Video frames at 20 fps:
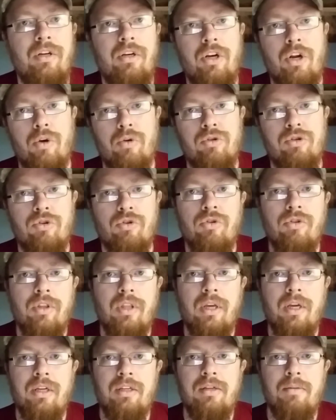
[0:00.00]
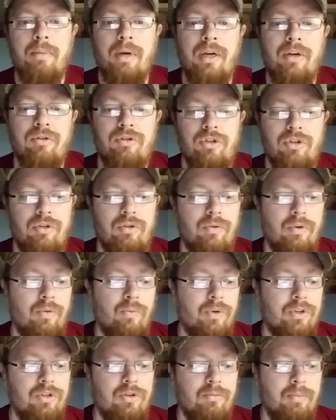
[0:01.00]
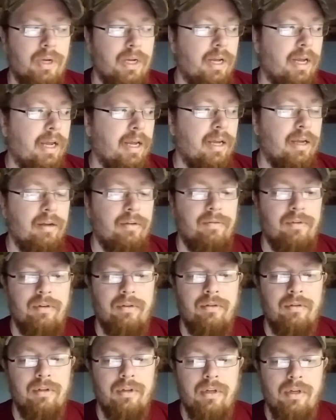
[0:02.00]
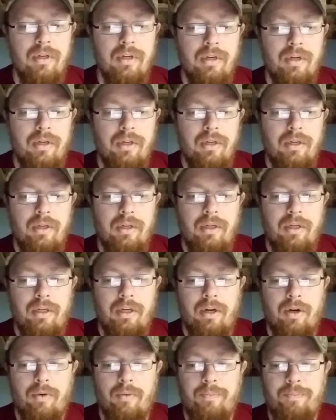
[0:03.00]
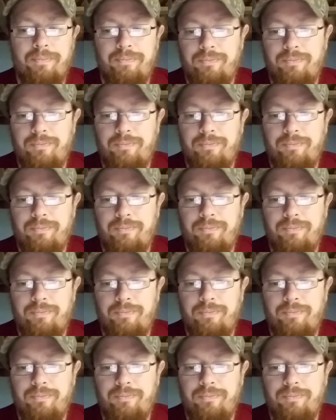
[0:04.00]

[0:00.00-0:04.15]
know certain things about you and what you may have, and you know